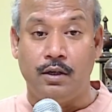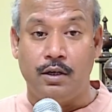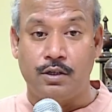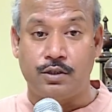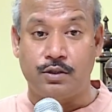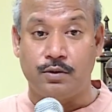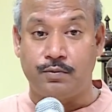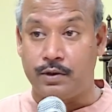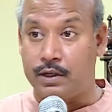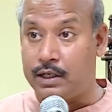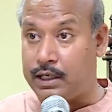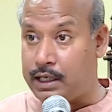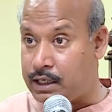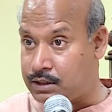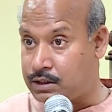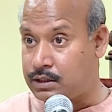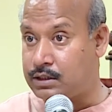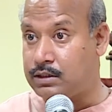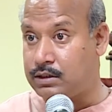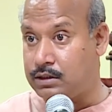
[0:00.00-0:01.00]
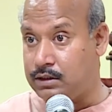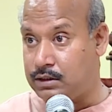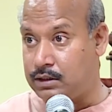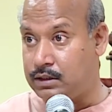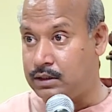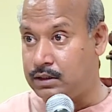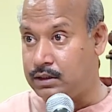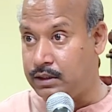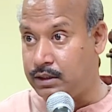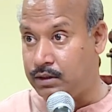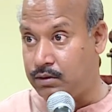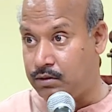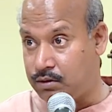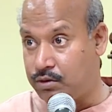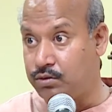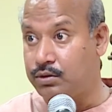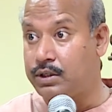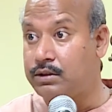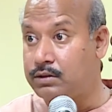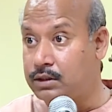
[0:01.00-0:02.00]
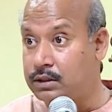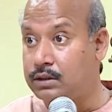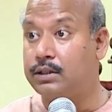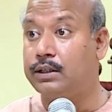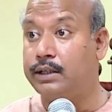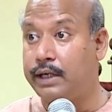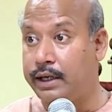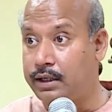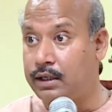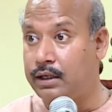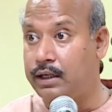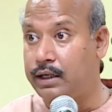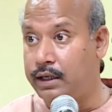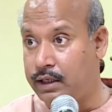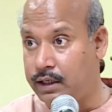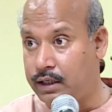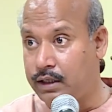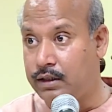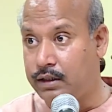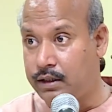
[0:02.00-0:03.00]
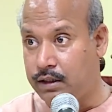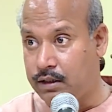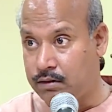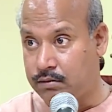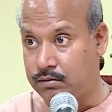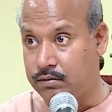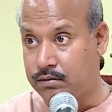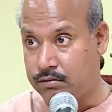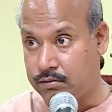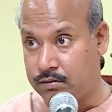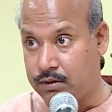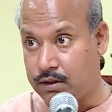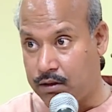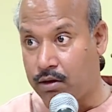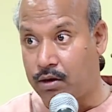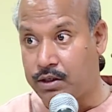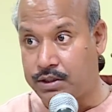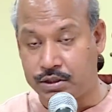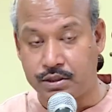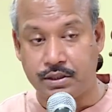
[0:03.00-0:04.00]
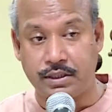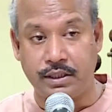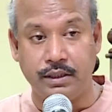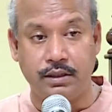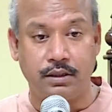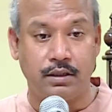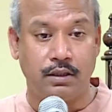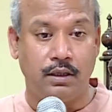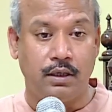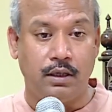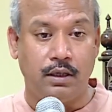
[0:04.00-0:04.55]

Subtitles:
So for last, 2013 I launched it.